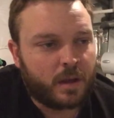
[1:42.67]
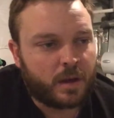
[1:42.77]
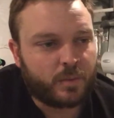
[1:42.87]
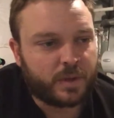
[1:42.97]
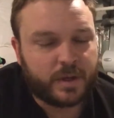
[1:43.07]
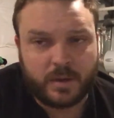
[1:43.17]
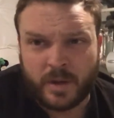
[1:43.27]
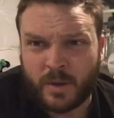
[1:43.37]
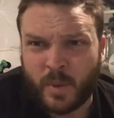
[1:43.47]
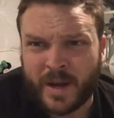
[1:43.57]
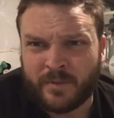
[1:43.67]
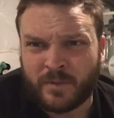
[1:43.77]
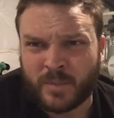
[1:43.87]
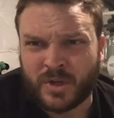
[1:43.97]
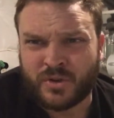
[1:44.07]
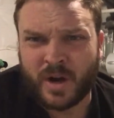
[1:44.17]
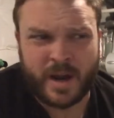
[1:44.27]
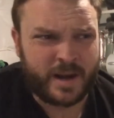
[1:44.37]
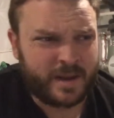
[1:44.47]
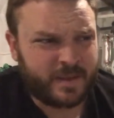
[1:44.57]
I really don't like waiting for them to dry,
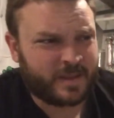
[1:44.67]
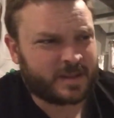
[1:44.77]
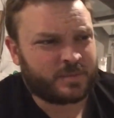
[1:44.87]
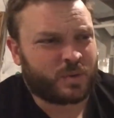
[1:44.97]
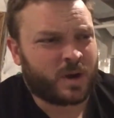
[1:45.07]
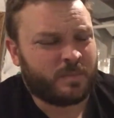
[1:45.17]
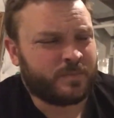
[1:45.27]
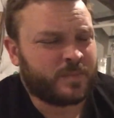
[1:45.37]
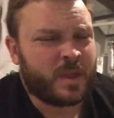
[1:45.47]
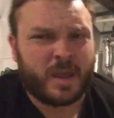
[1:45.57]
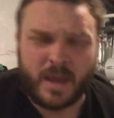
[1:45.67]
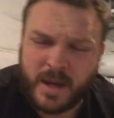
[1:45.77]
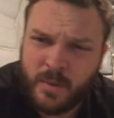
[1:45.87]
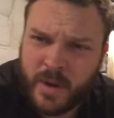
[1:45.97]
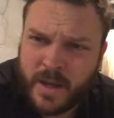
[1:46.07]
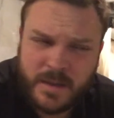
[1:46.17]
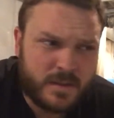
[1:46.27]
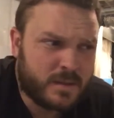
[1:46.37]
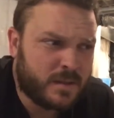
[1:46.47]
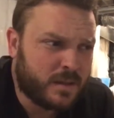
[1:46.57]
and I think that's a problem.
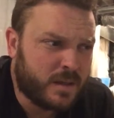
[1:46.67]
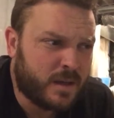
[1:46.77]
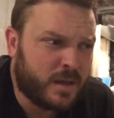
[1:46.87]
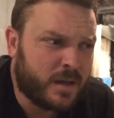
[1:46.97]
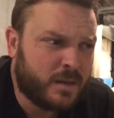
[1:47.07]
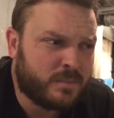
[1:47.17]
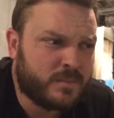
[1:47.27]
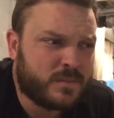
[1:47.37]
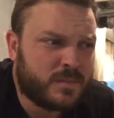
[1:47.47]
Anyways, um,